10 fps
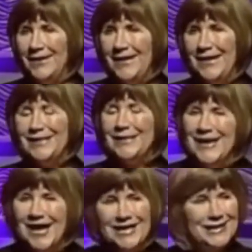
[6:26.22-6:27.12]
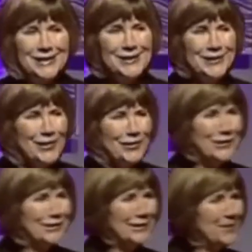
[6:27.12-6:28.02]
It's not necessarily
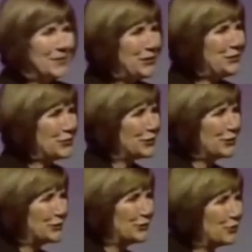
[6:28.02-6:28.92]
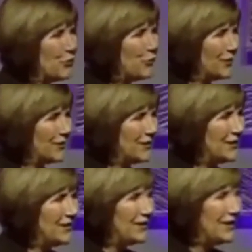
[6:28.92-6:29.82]
something you can control.
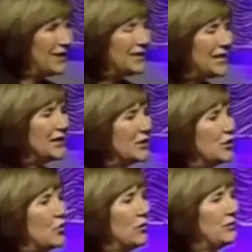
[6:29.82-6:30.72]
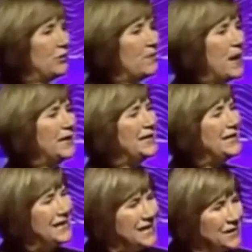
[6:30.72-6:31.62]
It takes a toll on your body,
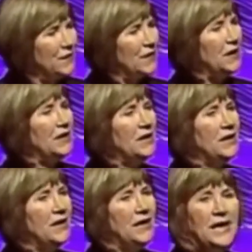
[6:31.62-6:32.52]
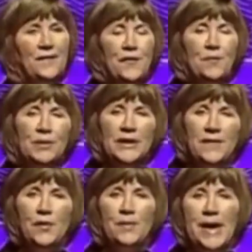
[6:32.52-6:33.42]
even if you
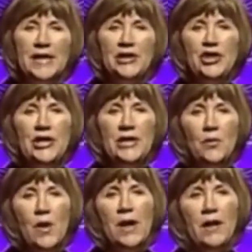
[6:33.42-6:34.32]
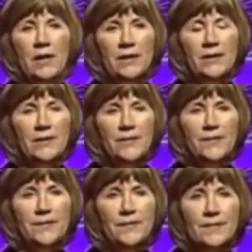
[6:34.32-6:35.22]
believe you're managing it well.
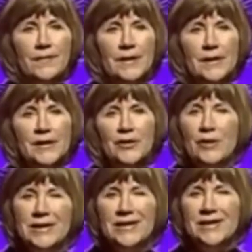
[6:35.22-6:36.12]
Stress is